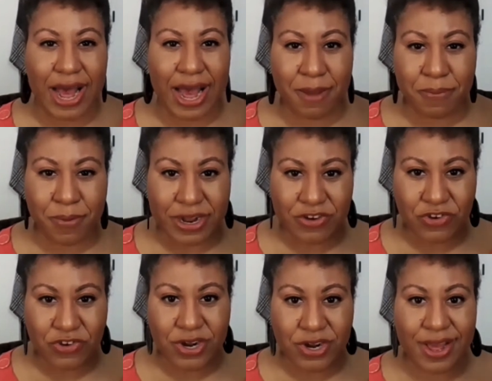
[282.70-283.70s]
high
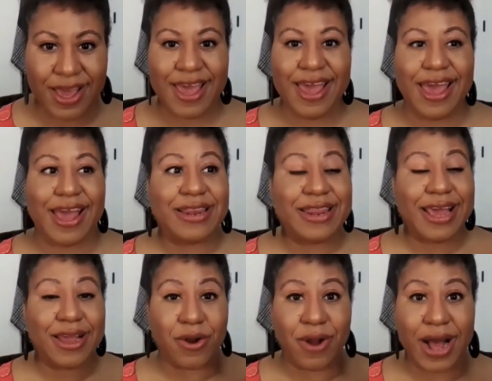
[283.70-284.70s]
pressure and
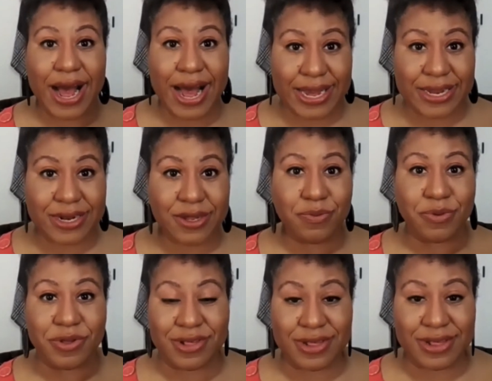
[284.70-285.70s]
they are highly
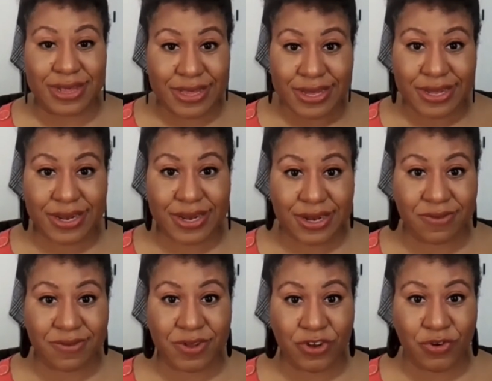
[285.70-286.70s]
resilient
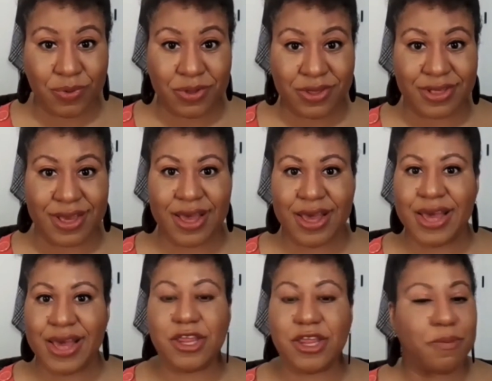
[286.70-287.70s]
individuals
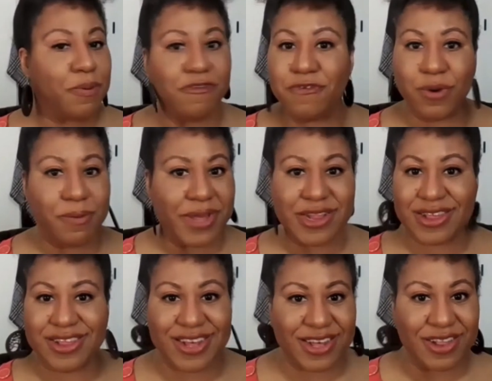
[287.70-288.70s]
their
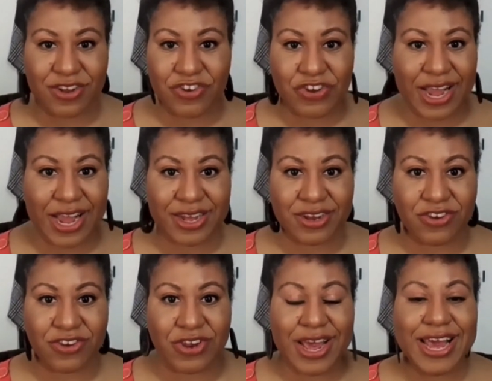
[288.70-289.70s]
performance doesn't
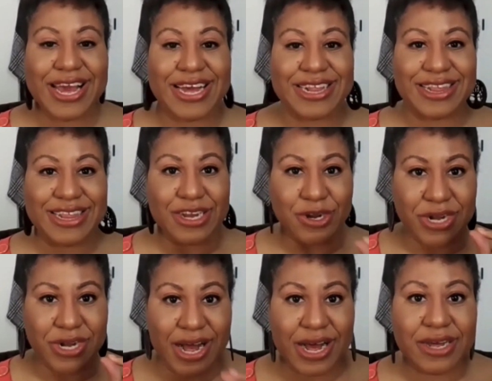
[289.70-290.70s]
change it's their
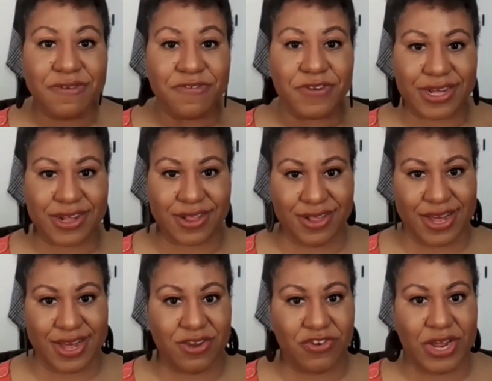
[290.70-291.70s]
confidence
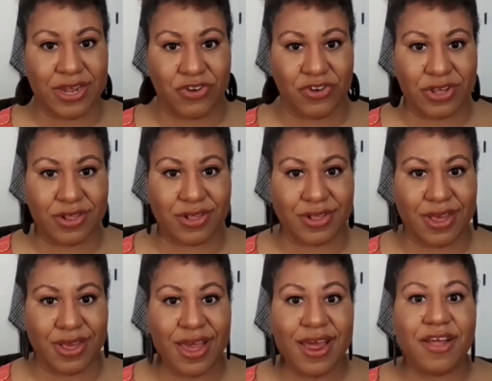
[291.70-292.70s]
that changes
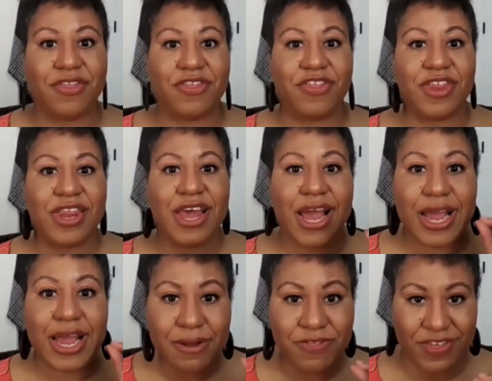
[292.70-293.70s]

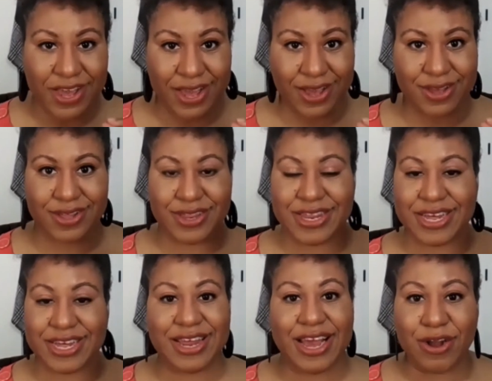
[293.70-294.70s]
they think
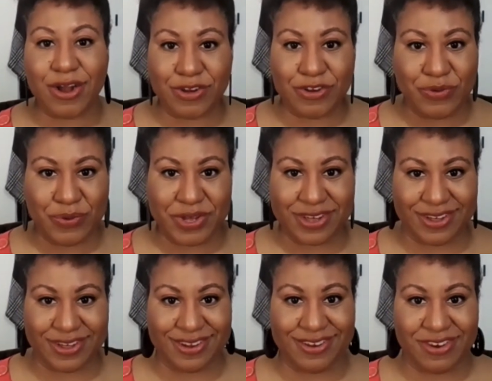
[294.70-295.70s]
that they aren't doing a
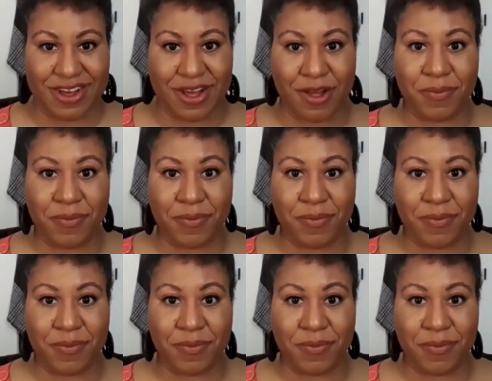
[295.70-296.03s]
good job